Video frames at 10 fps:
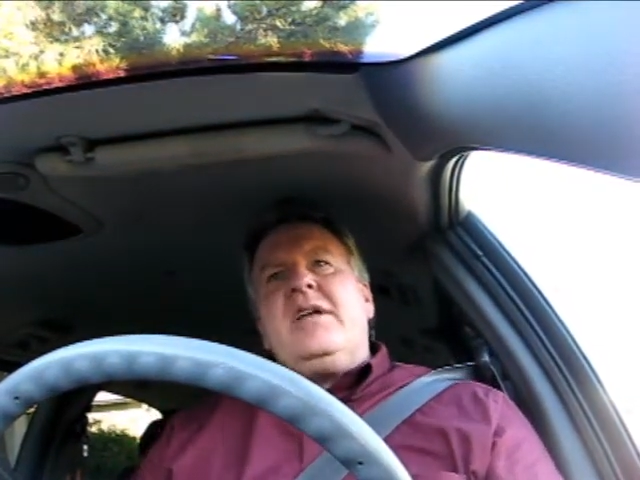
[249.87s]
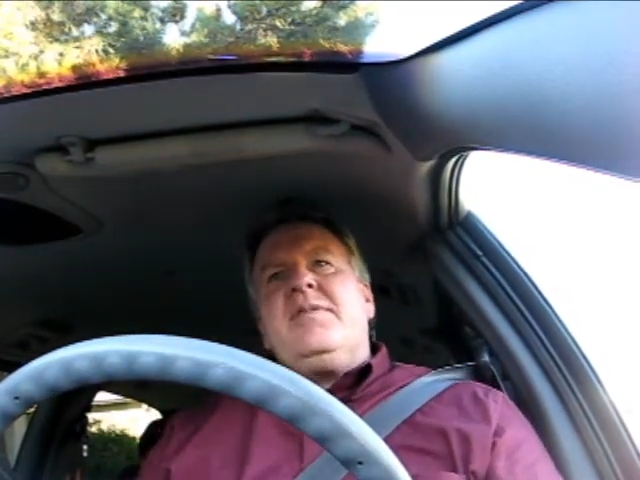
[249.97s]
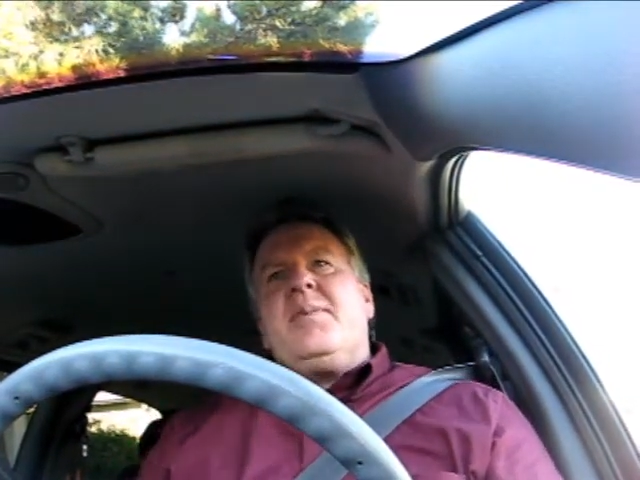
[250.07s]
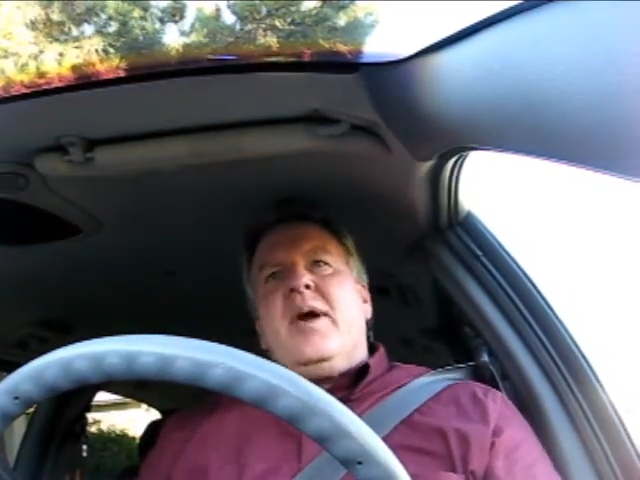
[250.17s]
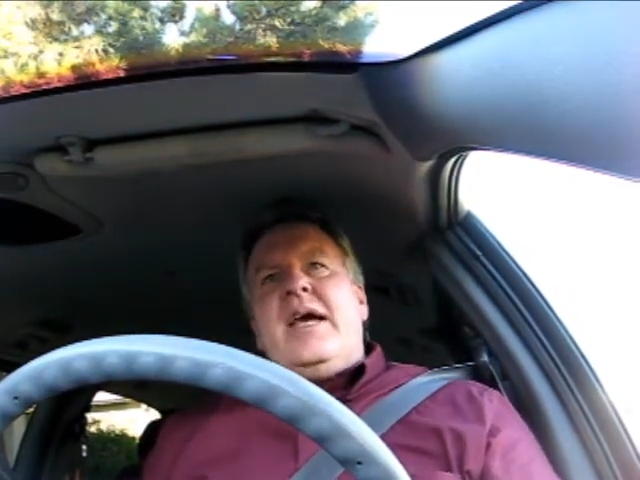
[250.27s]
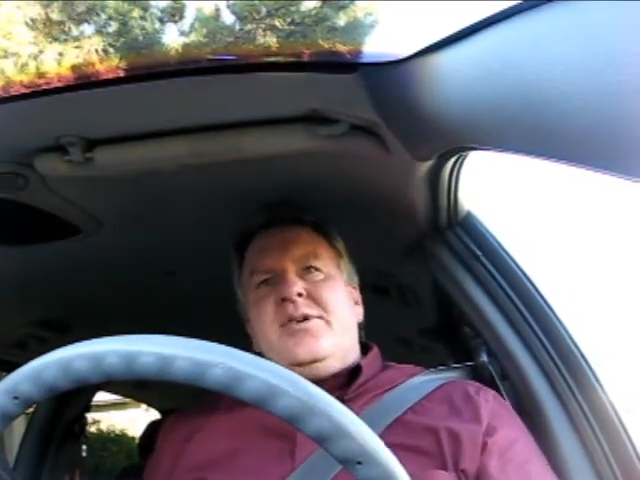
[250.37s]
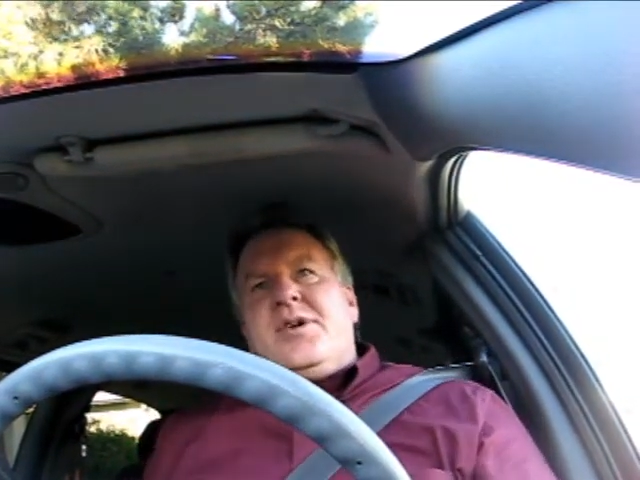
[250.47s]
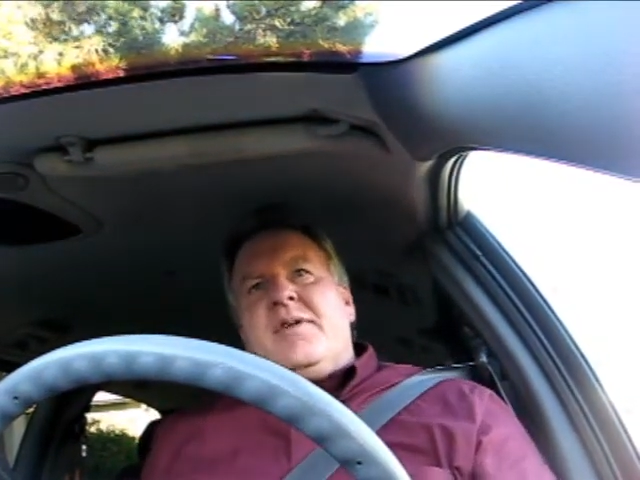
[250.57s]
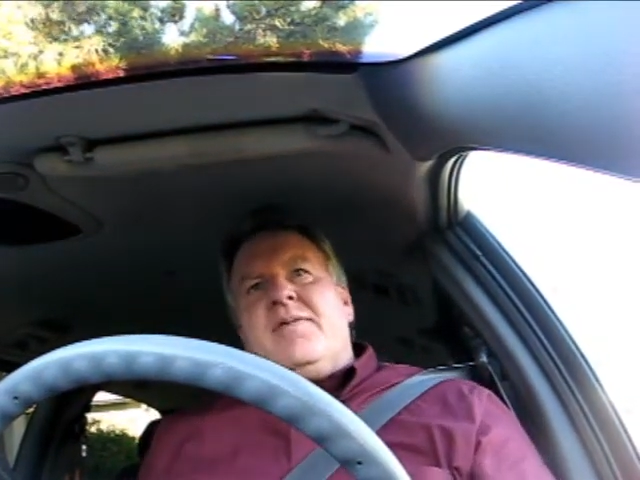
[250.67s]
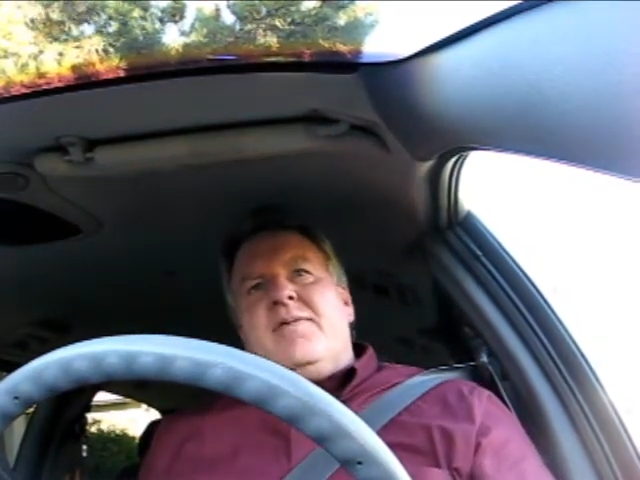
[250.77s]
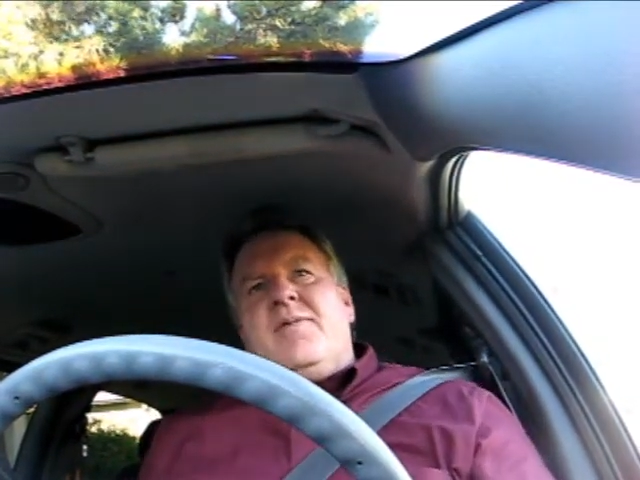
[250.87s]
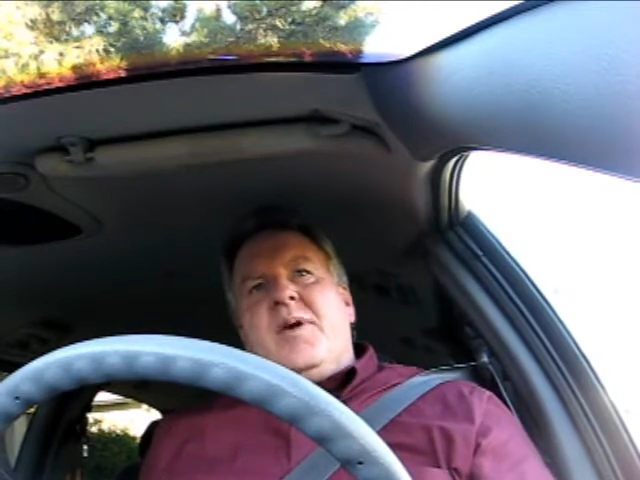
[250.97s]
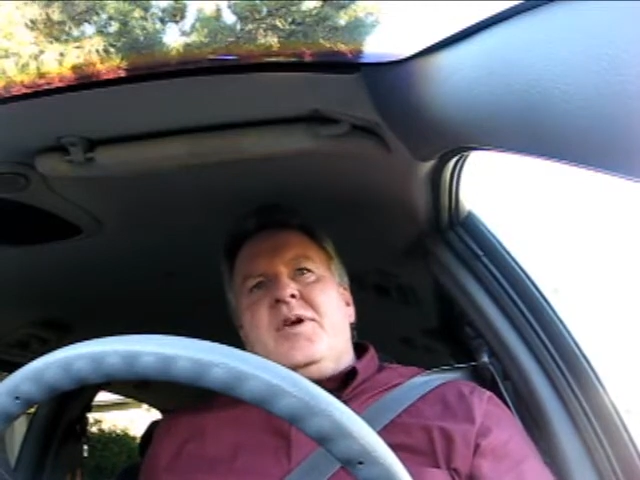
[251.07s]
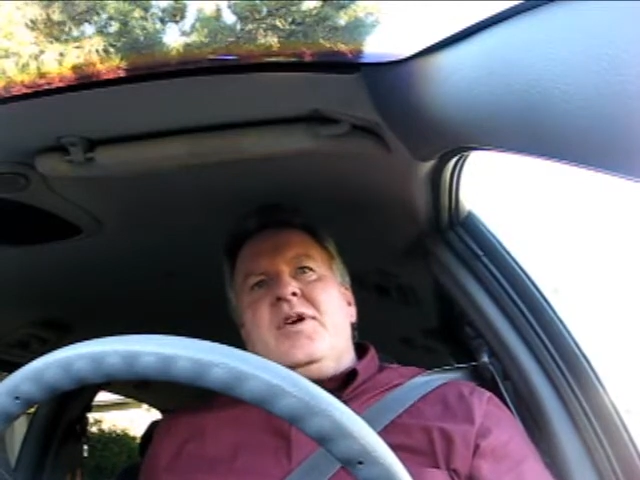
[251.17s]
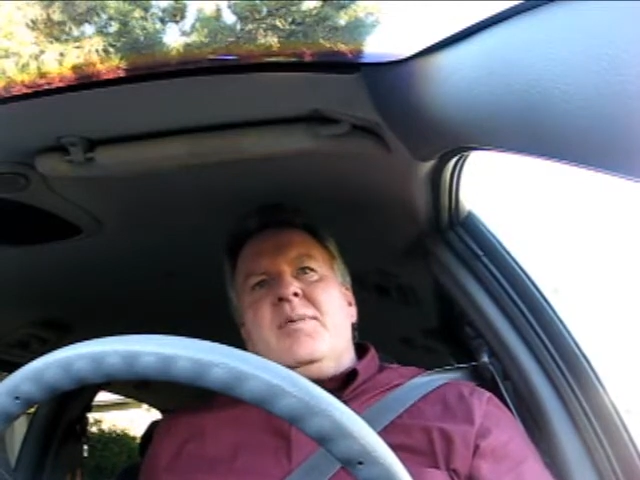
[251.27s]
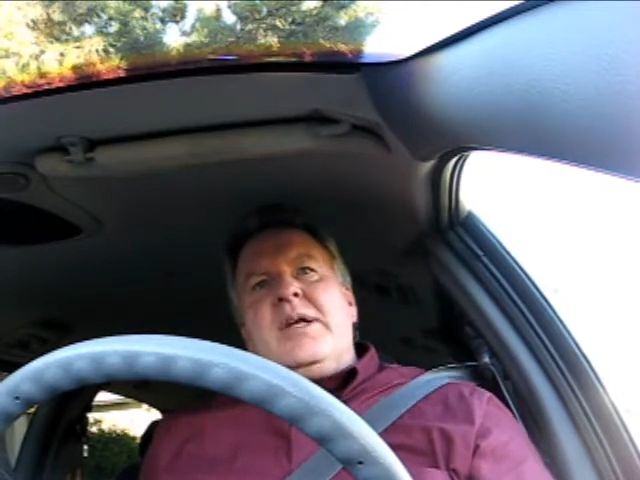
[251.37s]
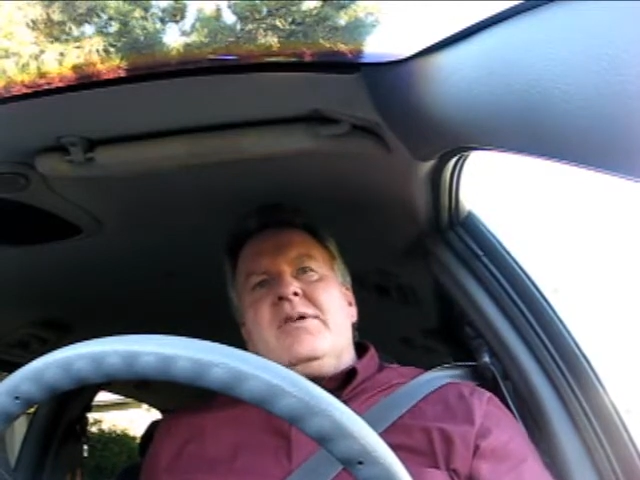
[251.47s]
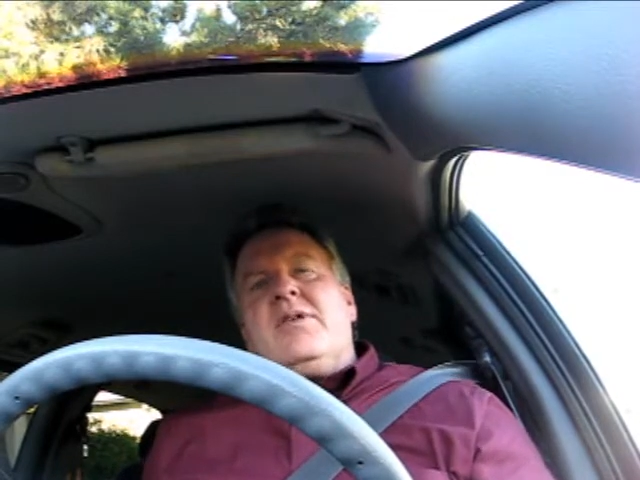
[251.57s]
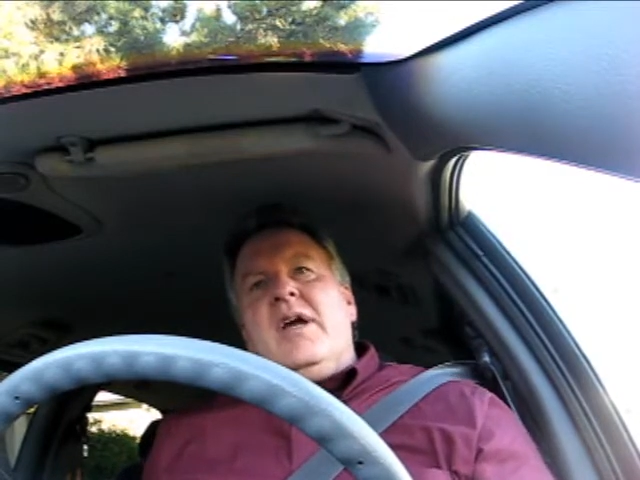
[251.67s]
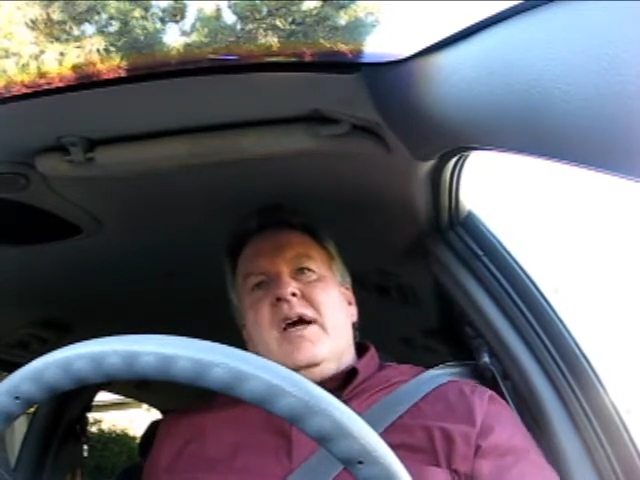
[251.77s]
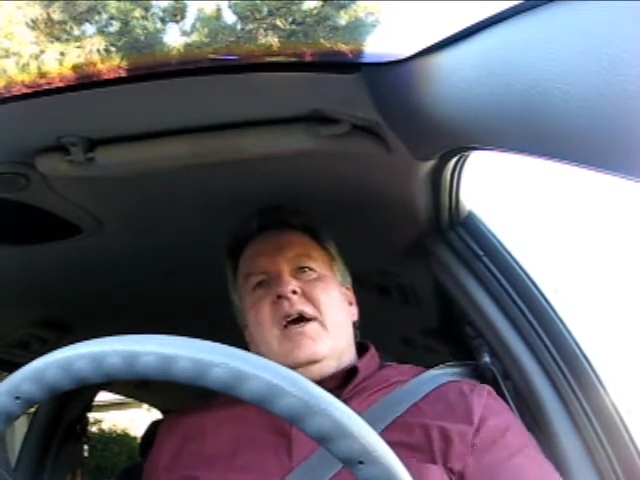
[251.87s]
inspiration for humans